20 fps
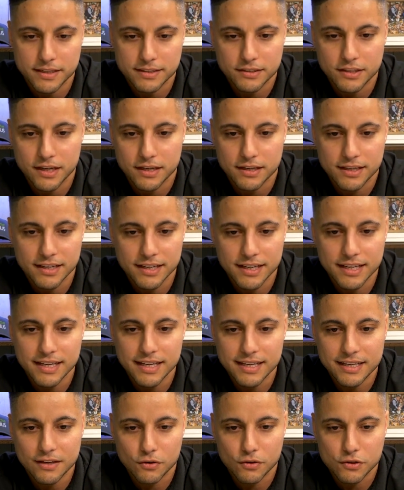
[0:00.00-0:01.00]
You got to
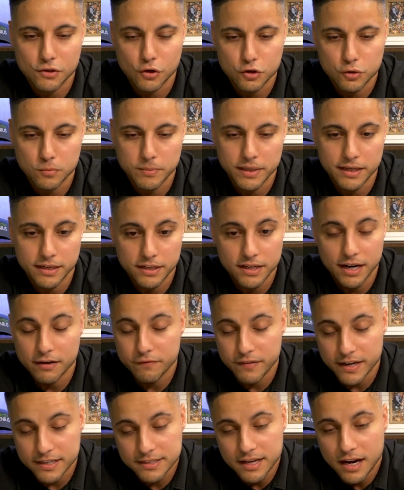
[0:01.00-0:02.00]
get on social media. You got to
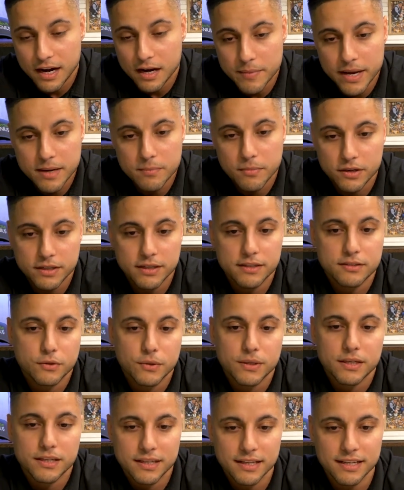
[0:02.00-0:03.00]
invest time and money into it.